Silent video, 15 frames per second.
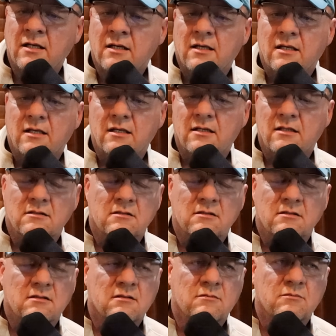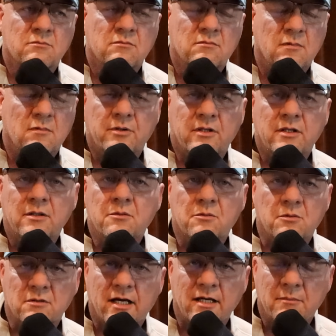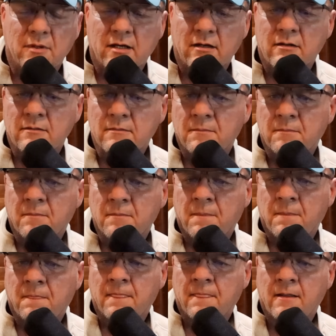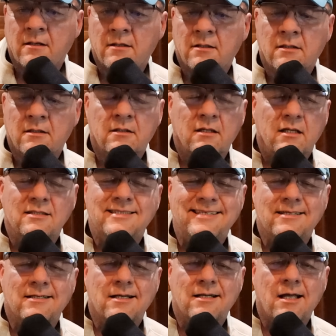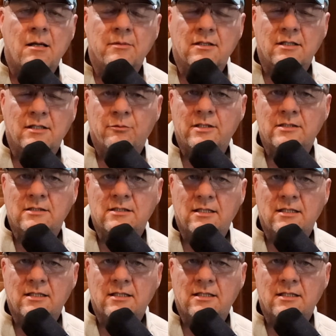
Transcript: It is a political nightmare. And it's economically risky.